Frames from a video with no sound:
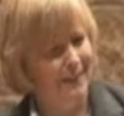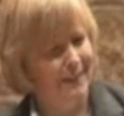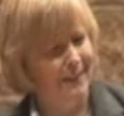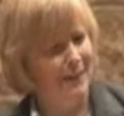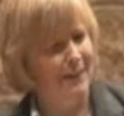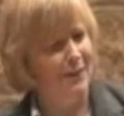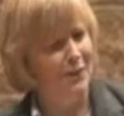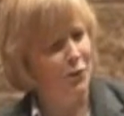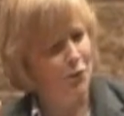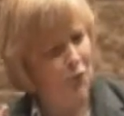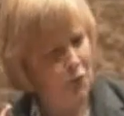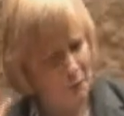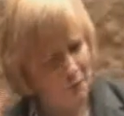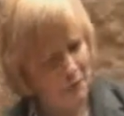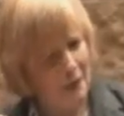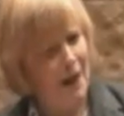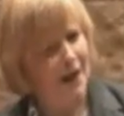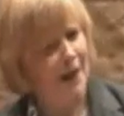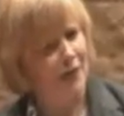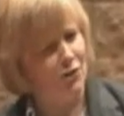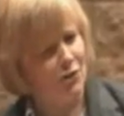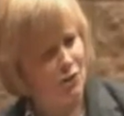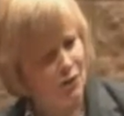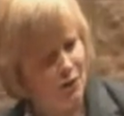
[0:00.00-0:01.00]
can you
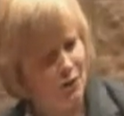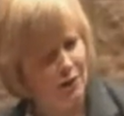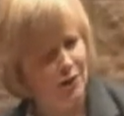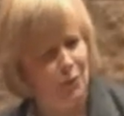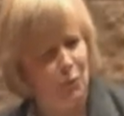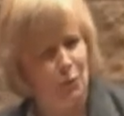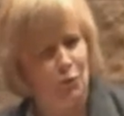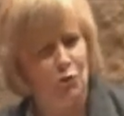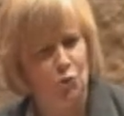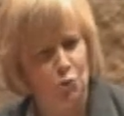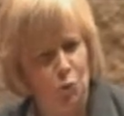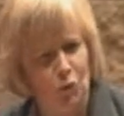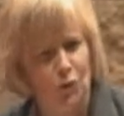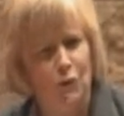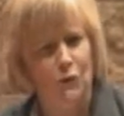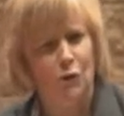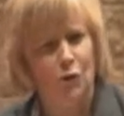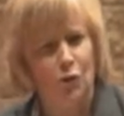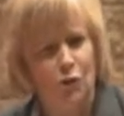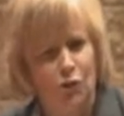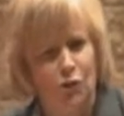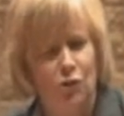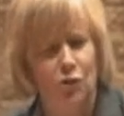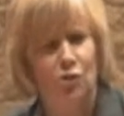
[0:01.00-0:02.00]
imagine? Which one of
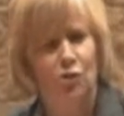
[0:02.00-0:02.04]
those is